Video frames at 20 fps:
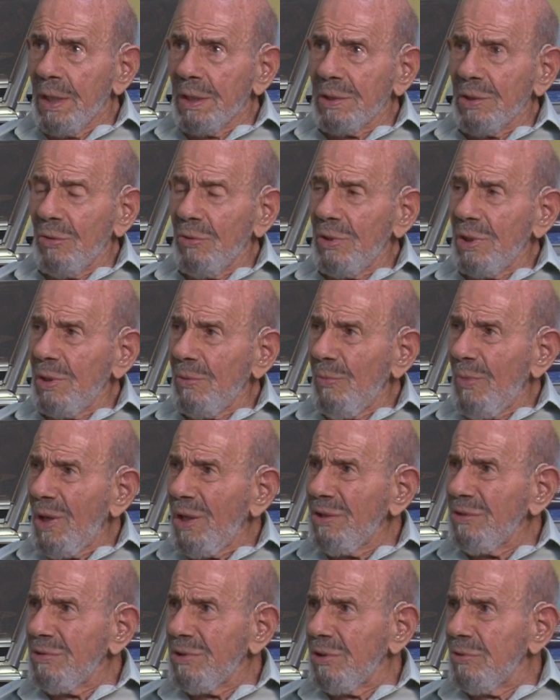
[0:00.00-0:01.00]
So in a
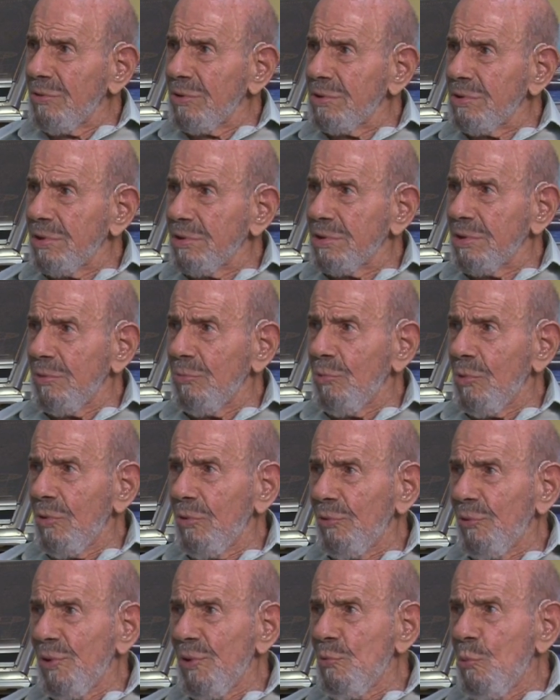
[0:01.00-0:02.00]
monetary system
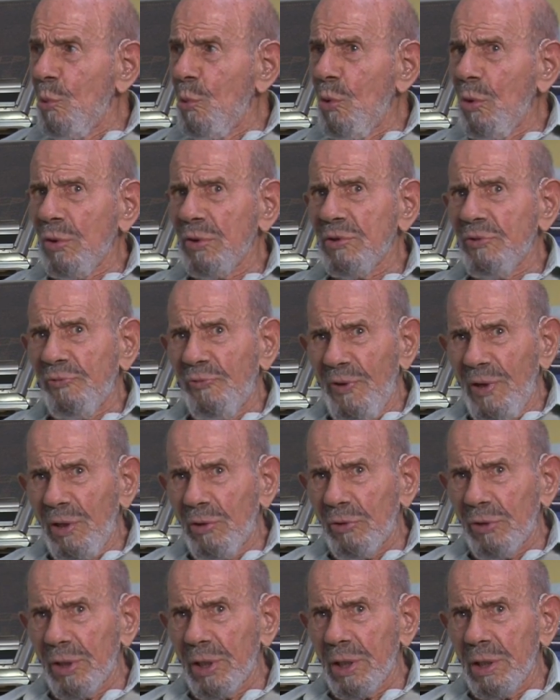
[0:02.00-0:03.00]
where rewards
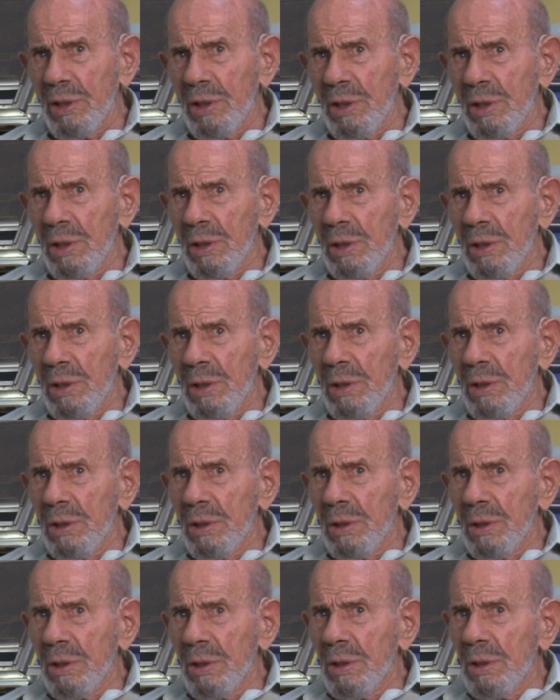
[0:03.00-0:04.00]
vary,
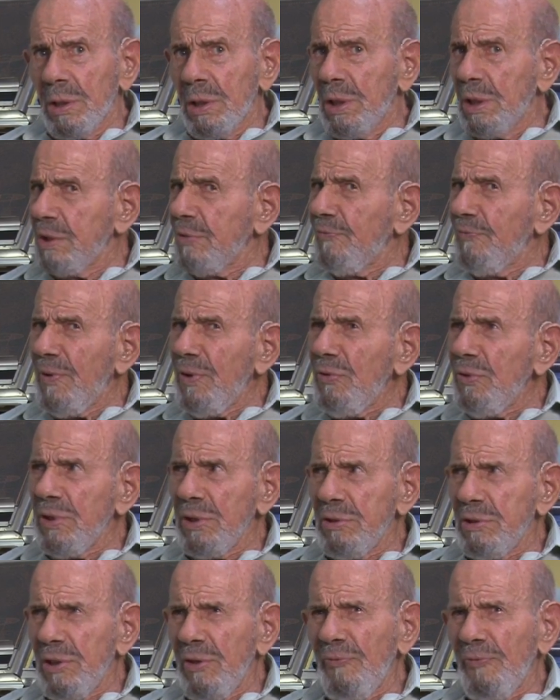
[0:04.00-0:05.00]
it's
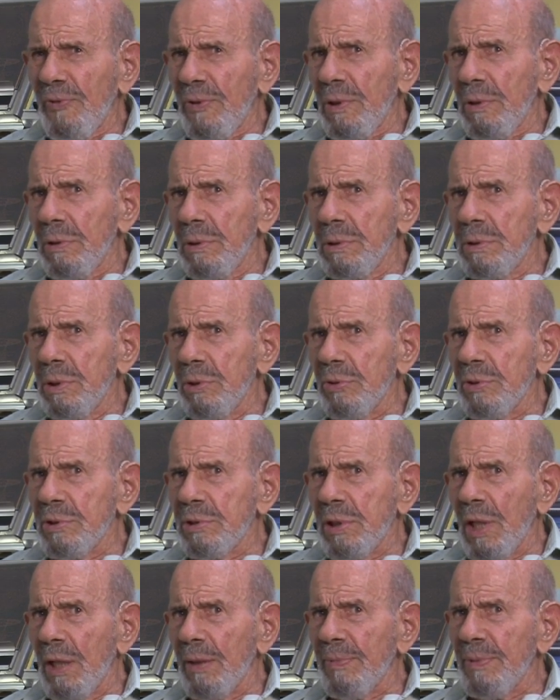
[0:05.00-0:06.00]
very difficult to
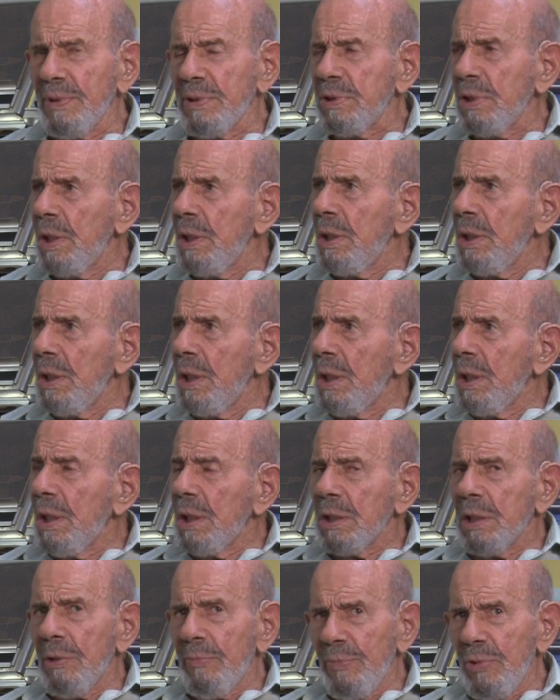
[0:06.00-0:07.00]
establish
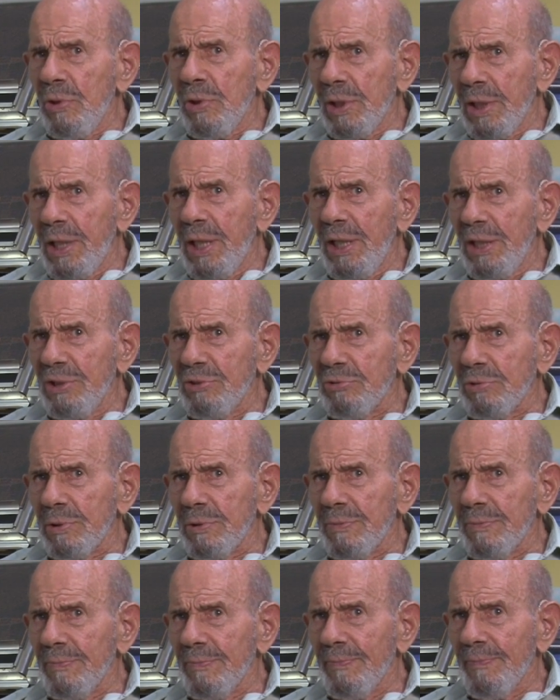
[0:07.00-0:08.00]

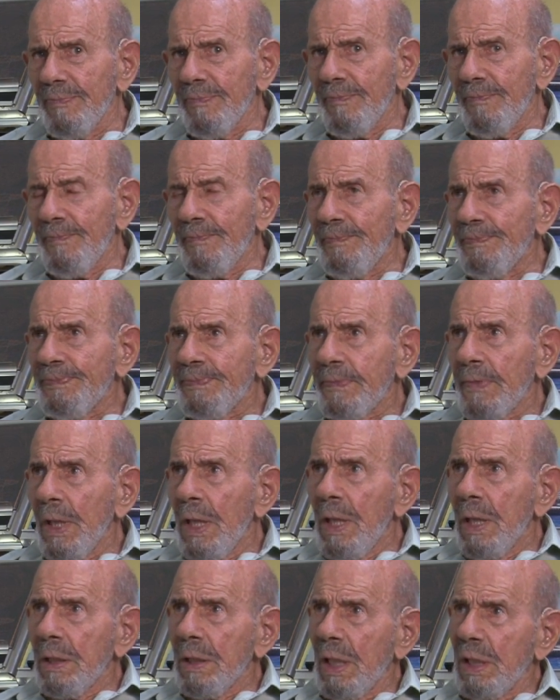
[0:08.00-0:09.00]
communication.
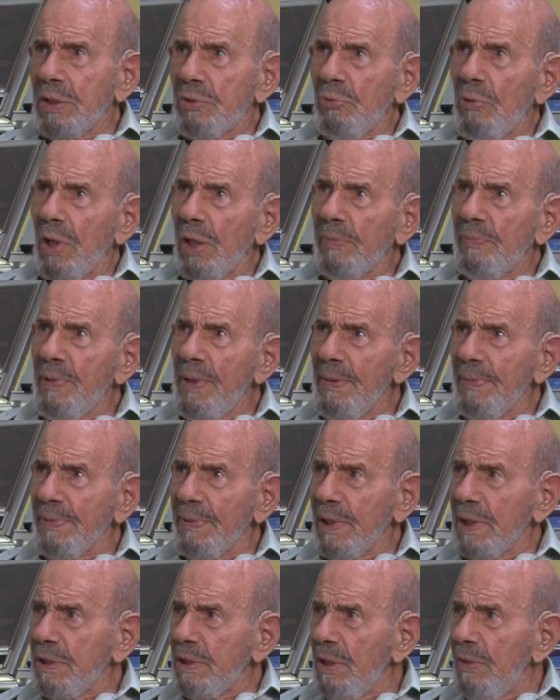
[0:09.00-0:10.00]
That's why
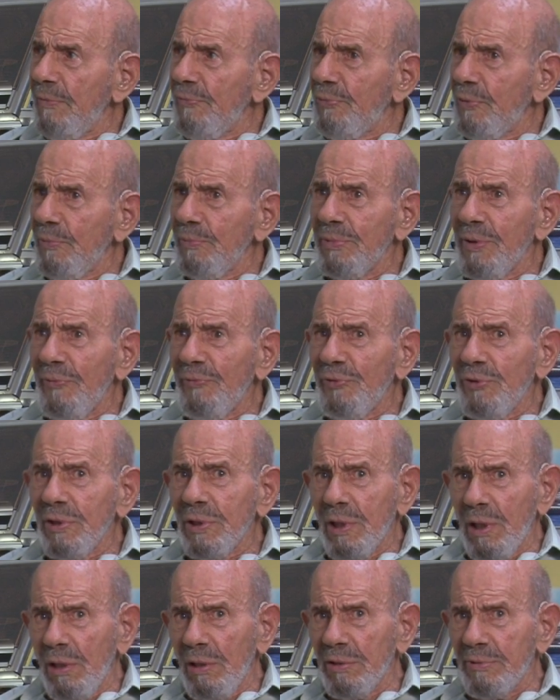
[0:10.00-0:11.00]
people that come from
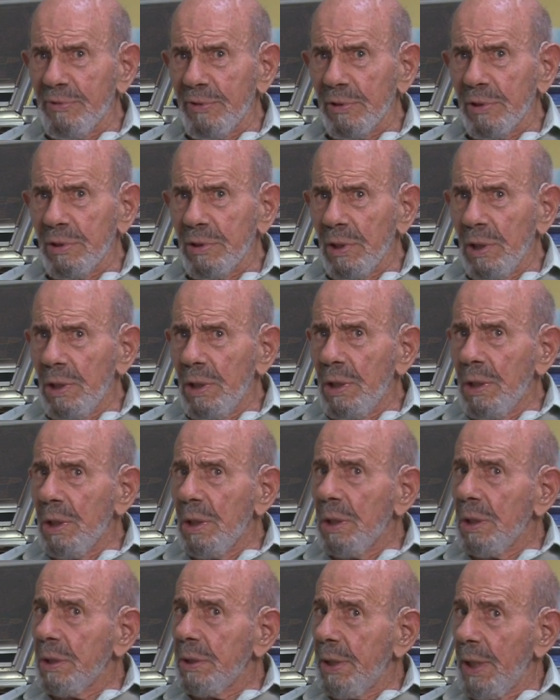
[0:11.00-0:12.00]
different cultures
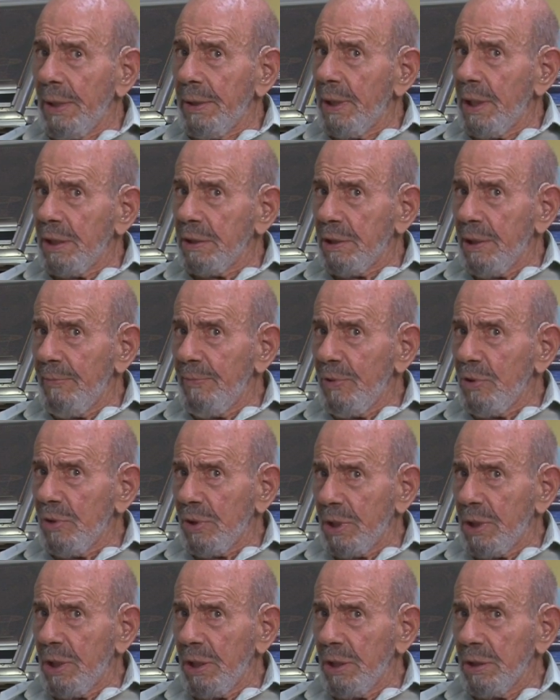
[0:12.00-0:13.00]
cannot
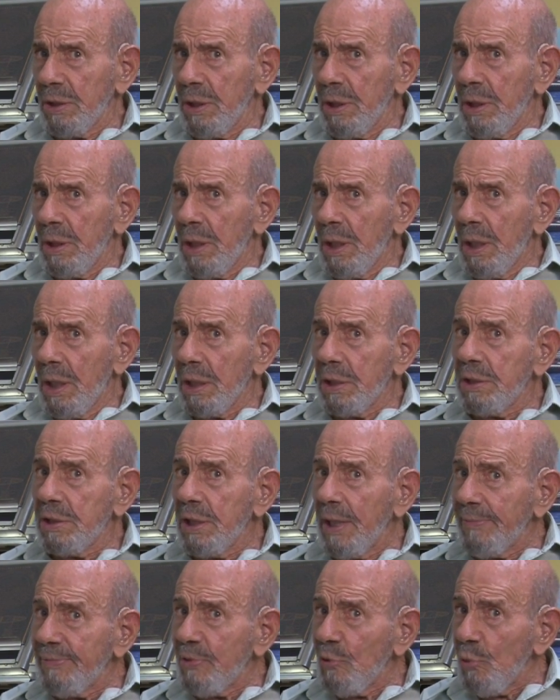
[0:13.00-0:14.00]
communicate,
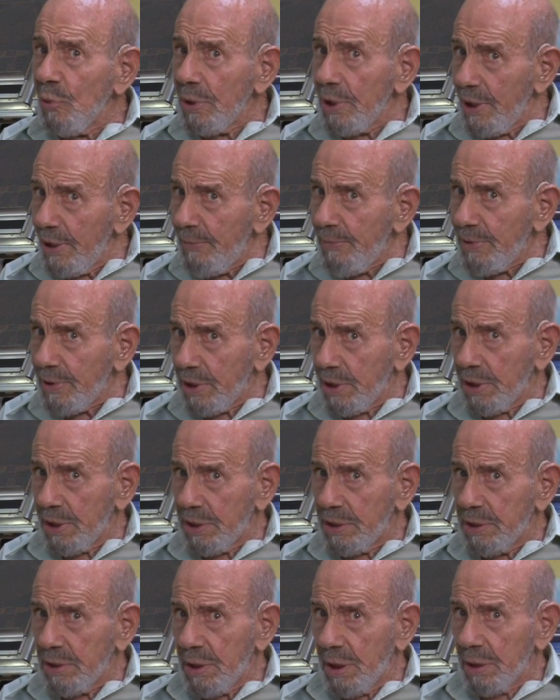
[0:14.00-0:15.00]
except to a limited
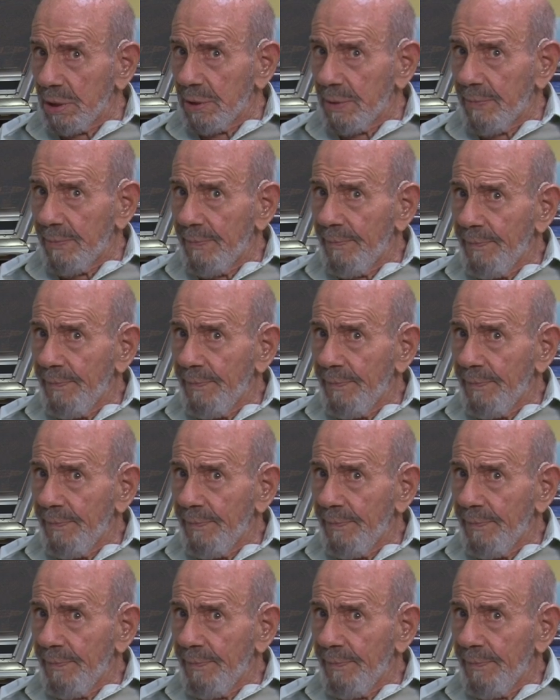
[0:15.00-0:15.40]
extent.